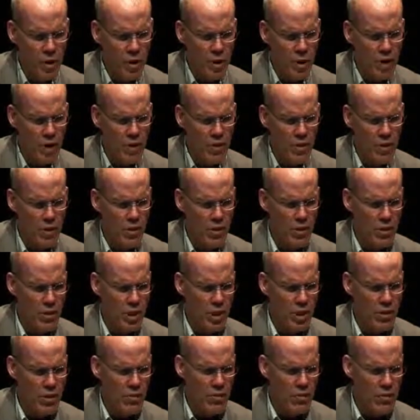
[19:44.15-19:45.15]
as the
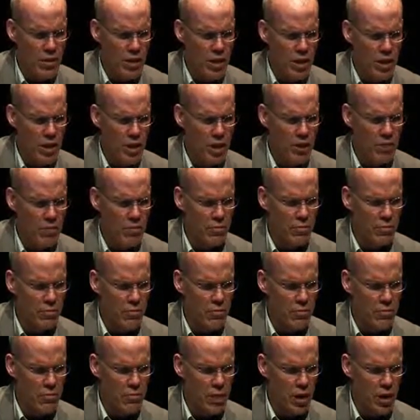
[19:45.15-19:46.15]
kind of day of
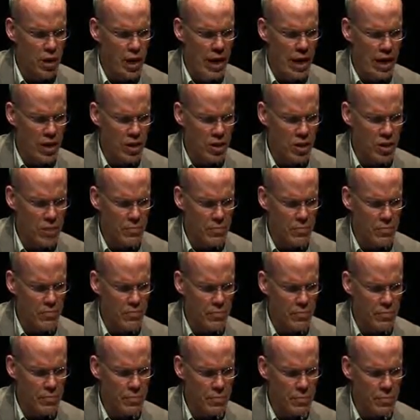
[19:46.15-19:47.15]
action,
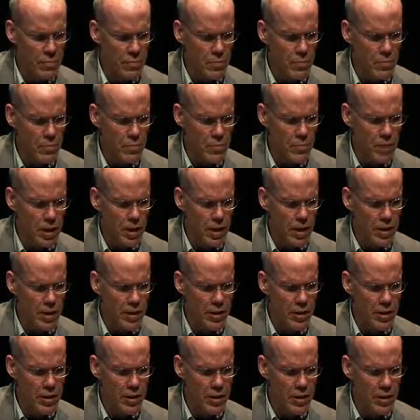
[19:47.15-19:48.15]

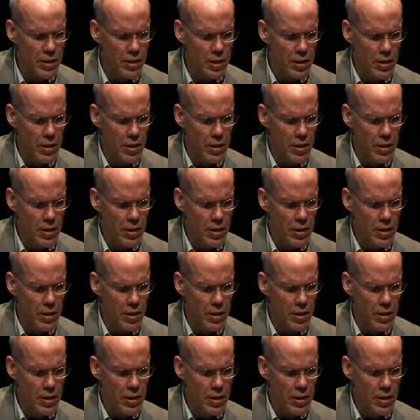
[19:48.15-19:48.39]
and